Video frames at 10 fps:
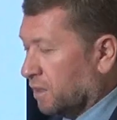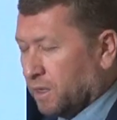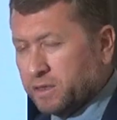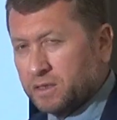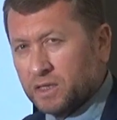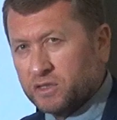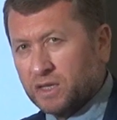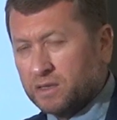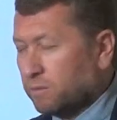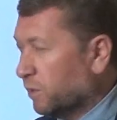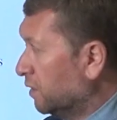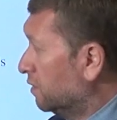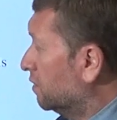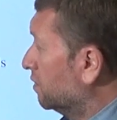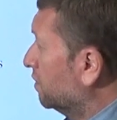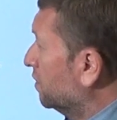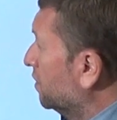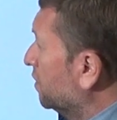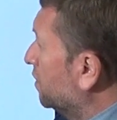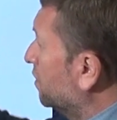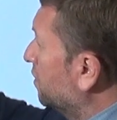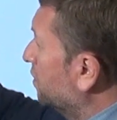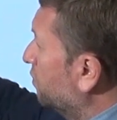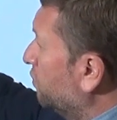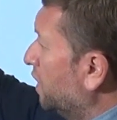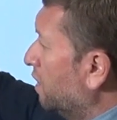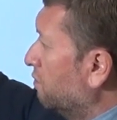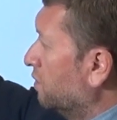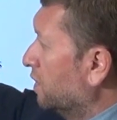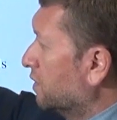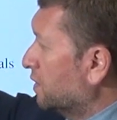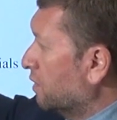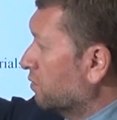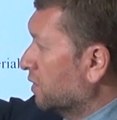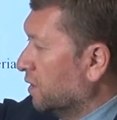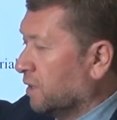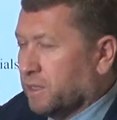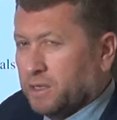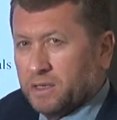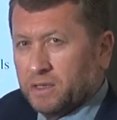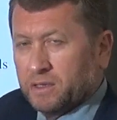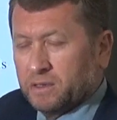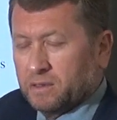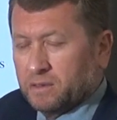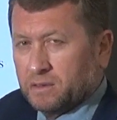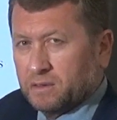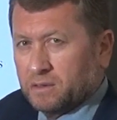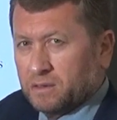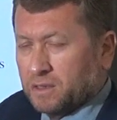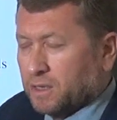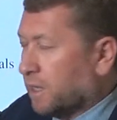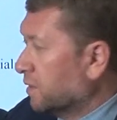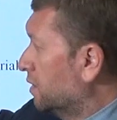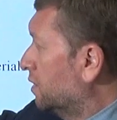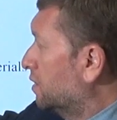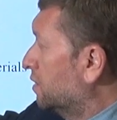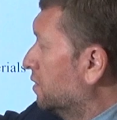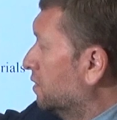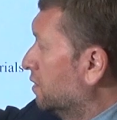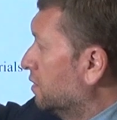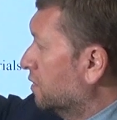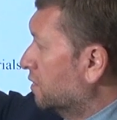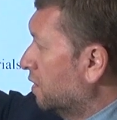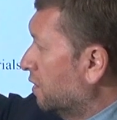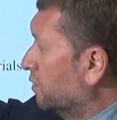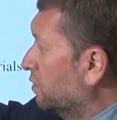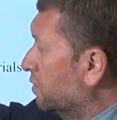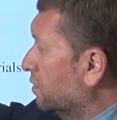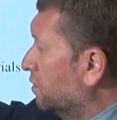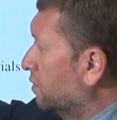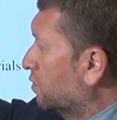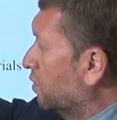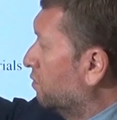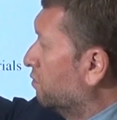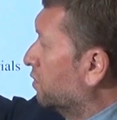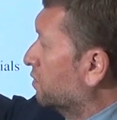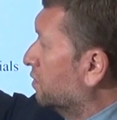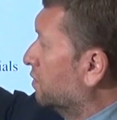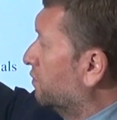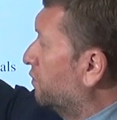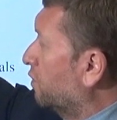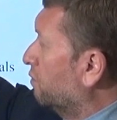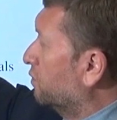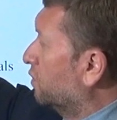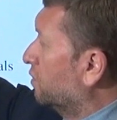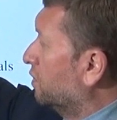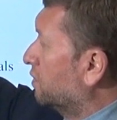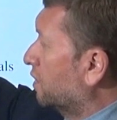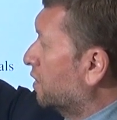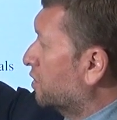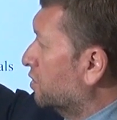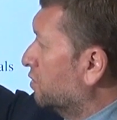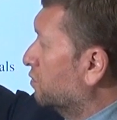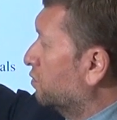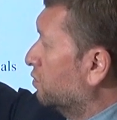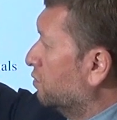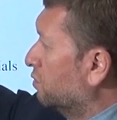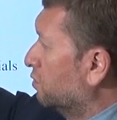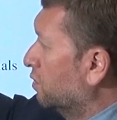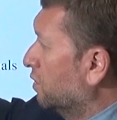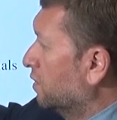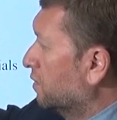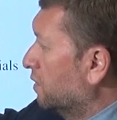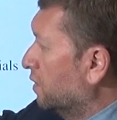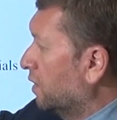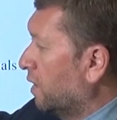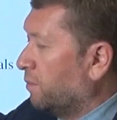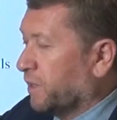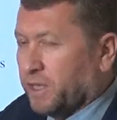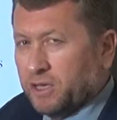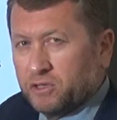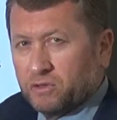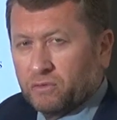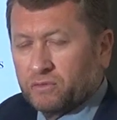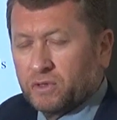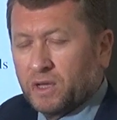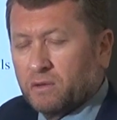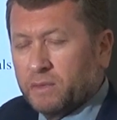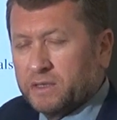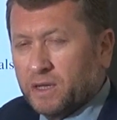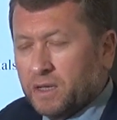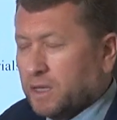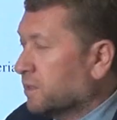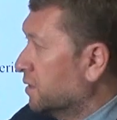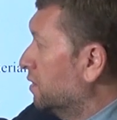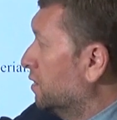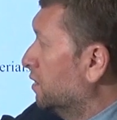Ladies and gentlemen, we have several classes covered from the introduction to till application of the nanomaterials.